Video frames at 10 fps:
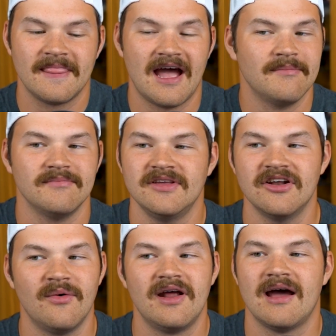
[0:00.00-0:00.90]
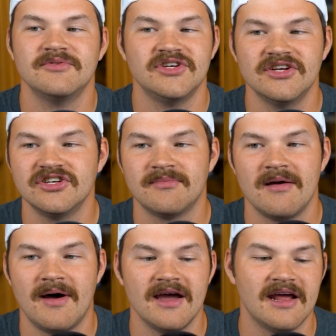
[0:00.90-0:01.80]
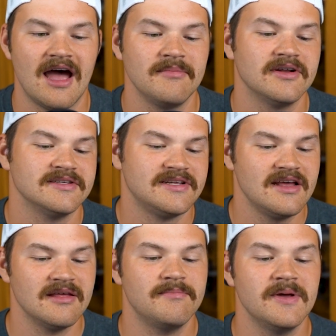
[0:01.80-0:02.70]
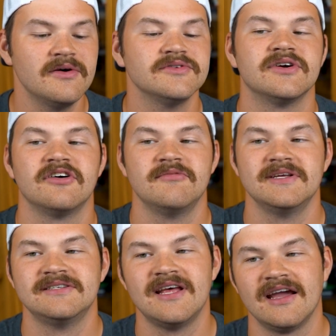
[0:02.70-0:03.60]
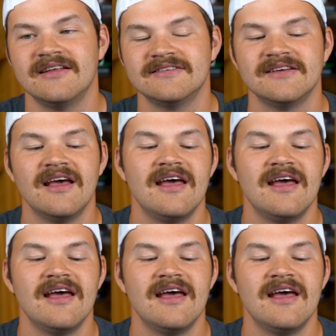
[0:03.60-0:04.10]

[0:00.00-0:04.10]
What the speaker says: I'm changing my mind. I'm going to say the Bills are going to be second